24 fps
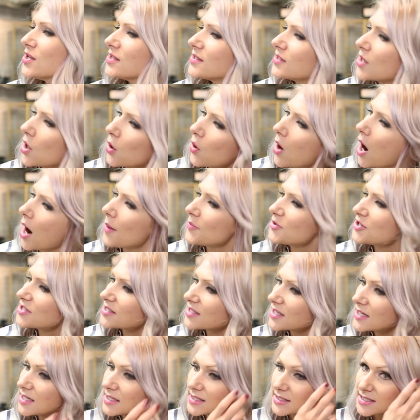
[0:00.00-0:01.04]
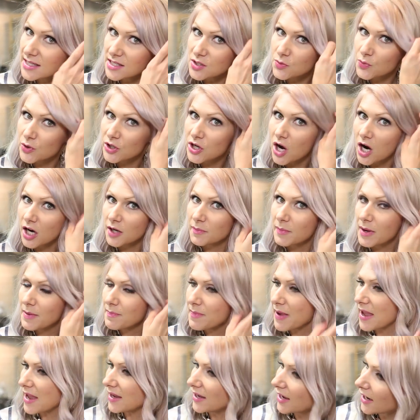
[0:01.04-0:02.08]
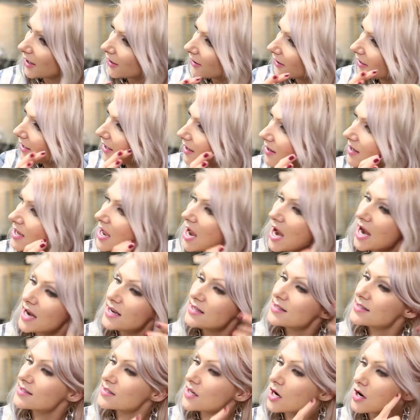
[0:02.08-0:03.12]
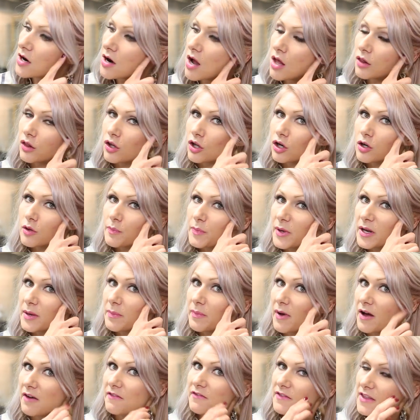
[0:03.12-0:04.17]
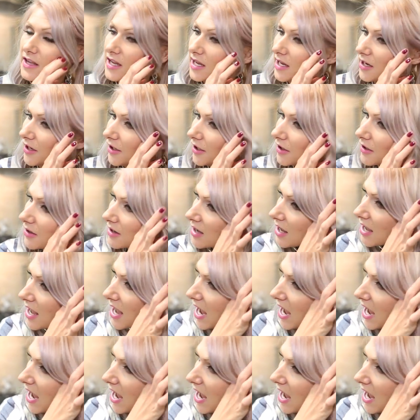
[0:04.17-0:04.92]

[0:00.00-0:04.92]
So I'm just gonna disregard my bang area and start a little bit above the ear,